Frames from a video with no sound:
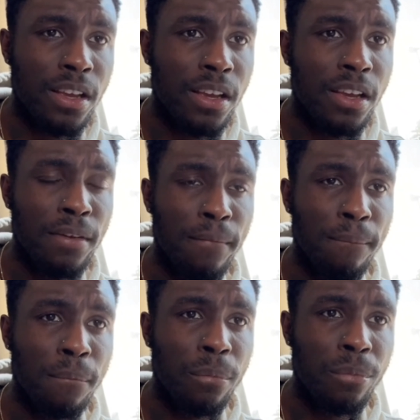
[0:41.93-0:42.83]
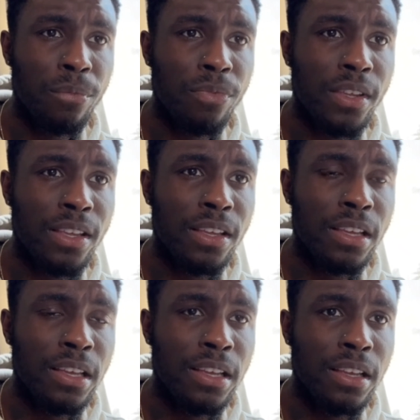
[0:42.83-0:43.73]

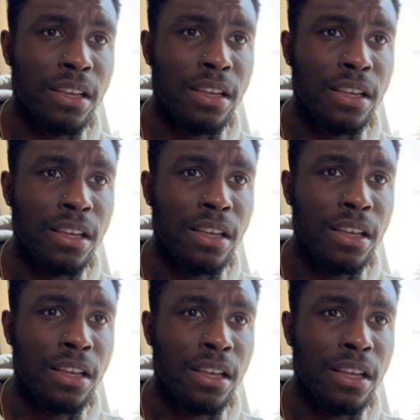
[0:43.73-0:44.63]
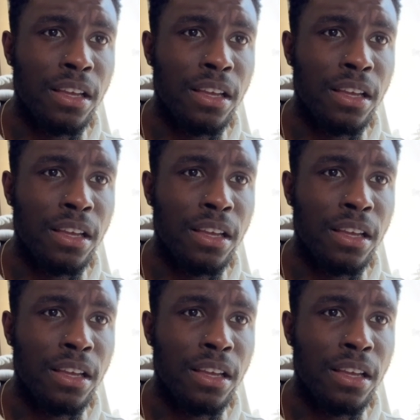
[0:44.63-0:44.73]
Nothing is said.